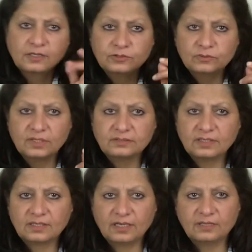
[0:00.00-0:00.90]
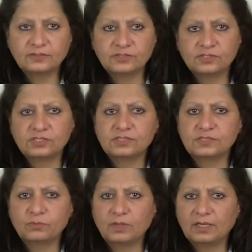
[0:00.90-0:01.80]
do not take any
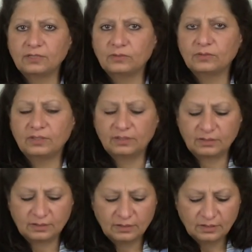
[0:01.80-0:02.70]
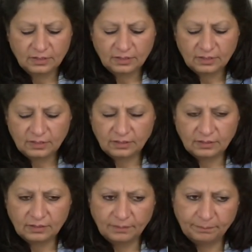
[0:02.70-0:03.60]
decisions while you are
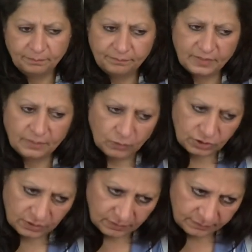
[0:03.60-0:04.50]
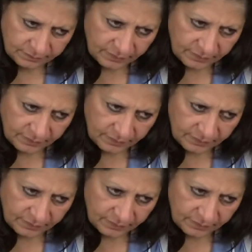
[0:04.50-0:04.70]
um, emotional